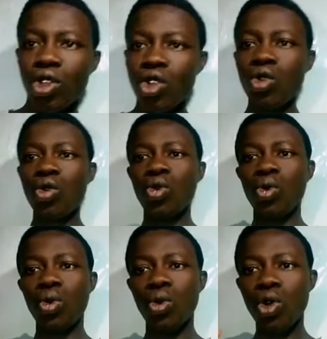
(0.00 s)
to
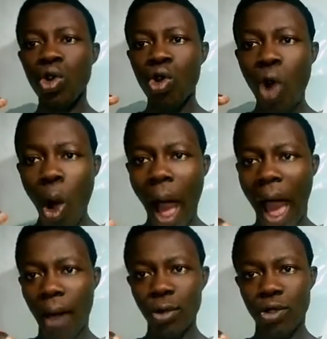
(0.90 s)
go
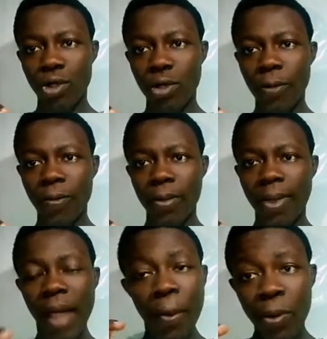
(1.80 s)
out
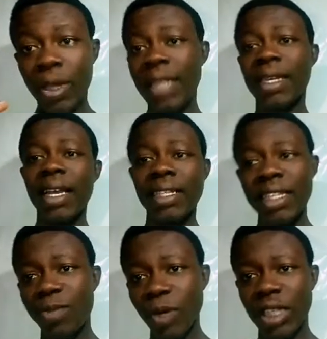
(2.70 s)
and protest against this
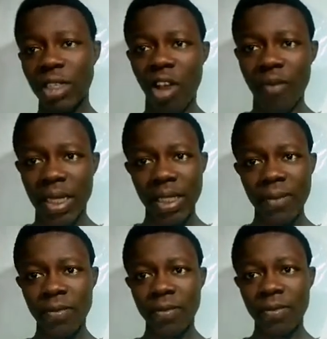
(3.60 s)
present government.
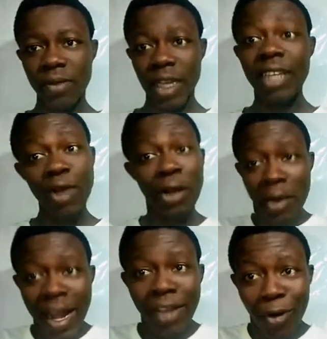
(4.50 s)
If you are doing
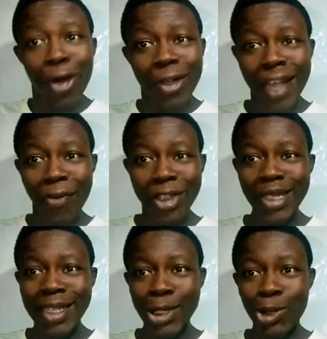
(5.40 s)
that for your own selfish
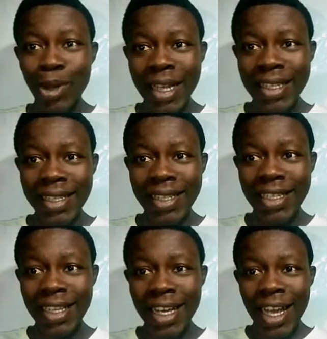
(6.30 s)
reasons too, isn't it?
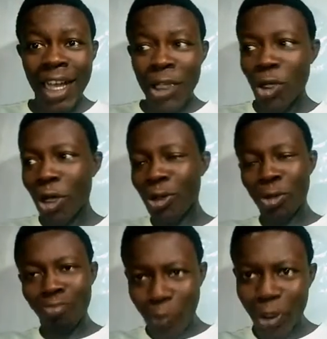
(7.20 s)
So you
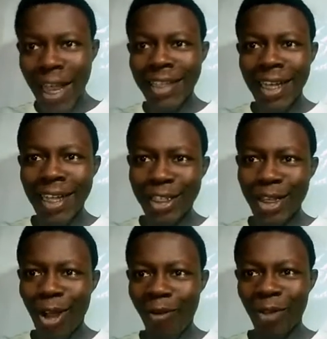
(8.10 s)
protest against the
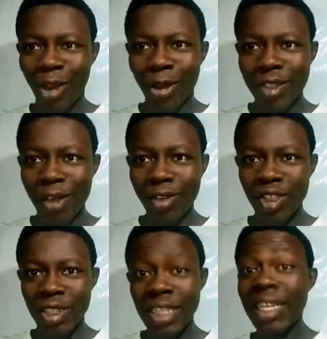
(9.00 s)
government for your own selfish reasons.